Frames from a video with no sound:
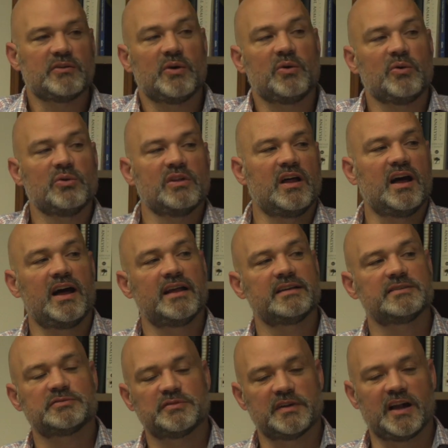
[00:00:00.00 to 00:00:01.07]
a whole lot
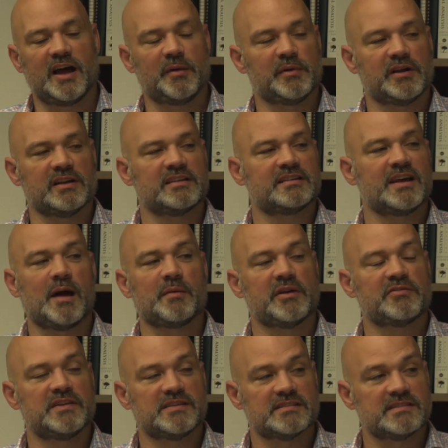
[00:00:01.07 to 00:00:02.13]
of phenomenal atomic
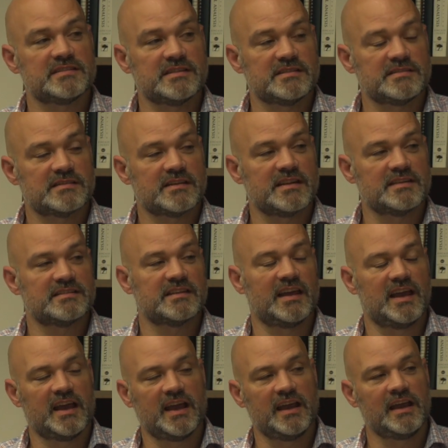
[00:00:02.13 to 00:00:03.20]
physicists that
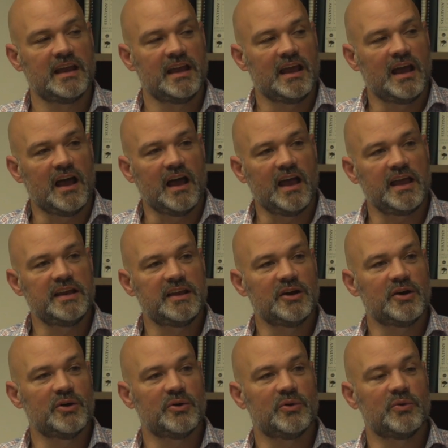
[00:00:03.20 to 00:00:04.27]
say, I
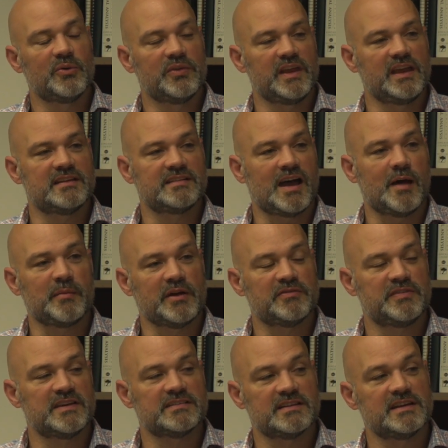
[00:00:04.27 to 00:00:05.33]
know the atomic
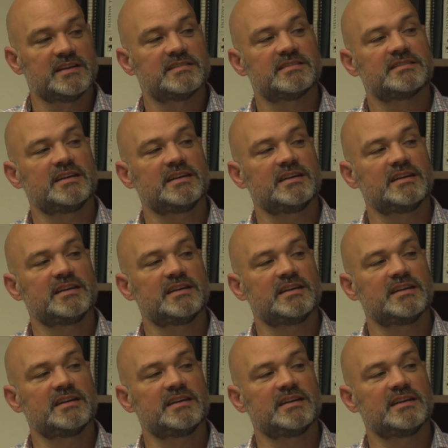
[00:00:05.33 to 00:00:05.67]
physics